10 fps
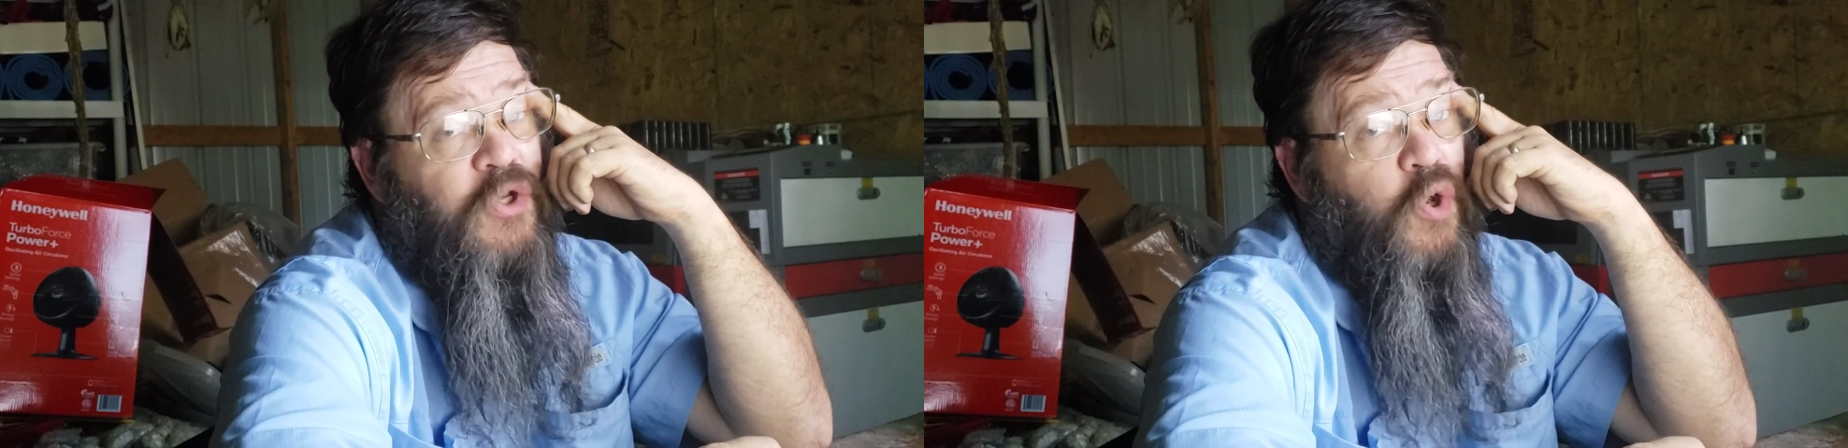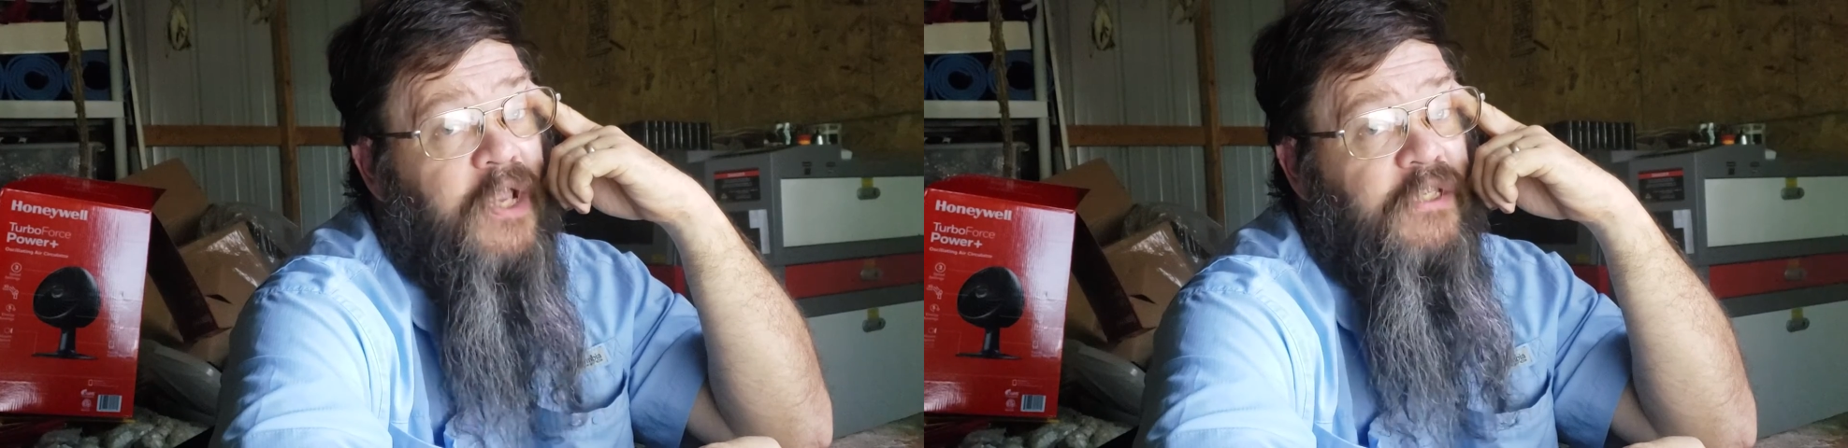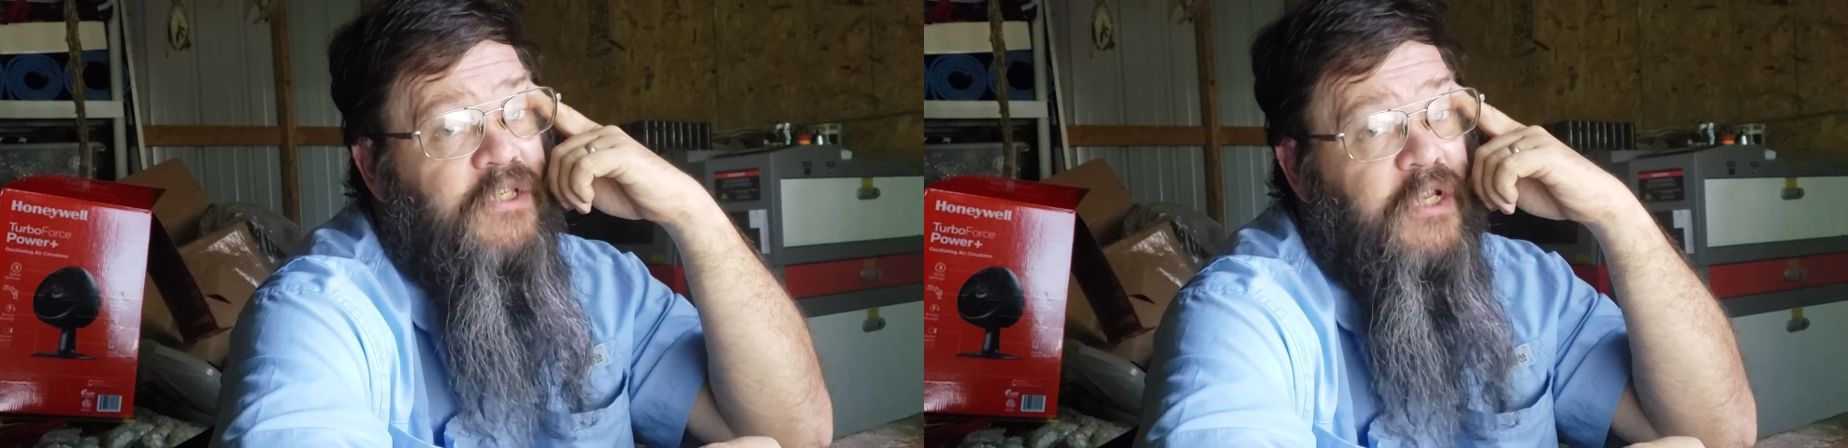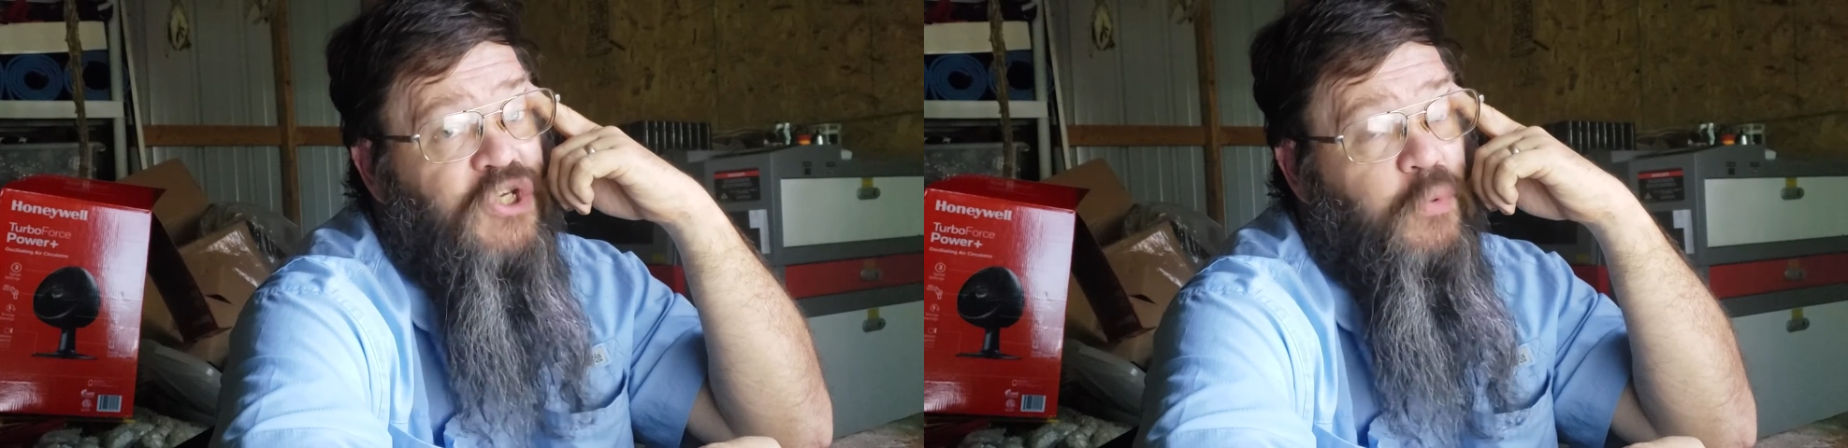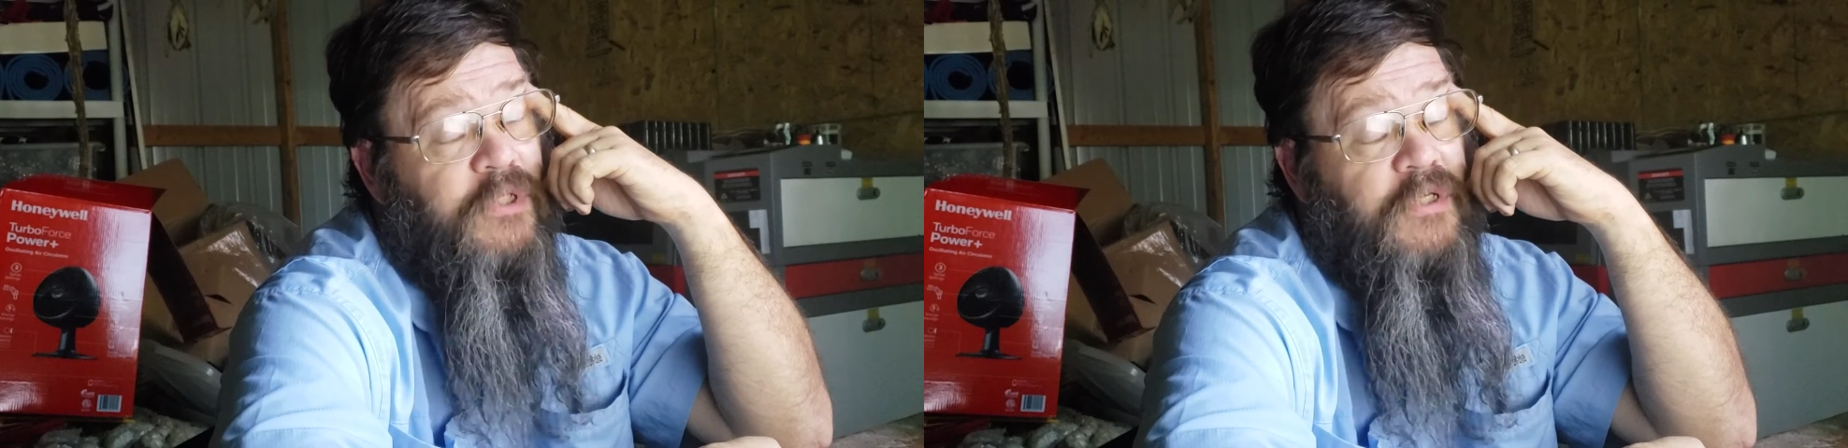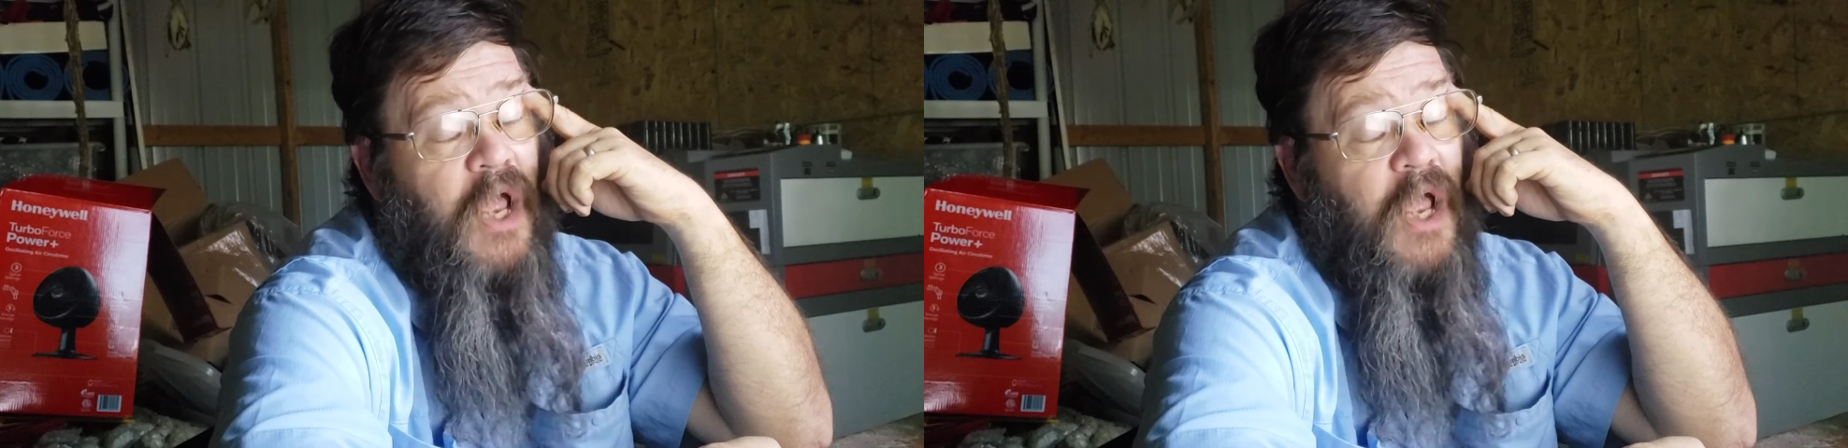your constituents,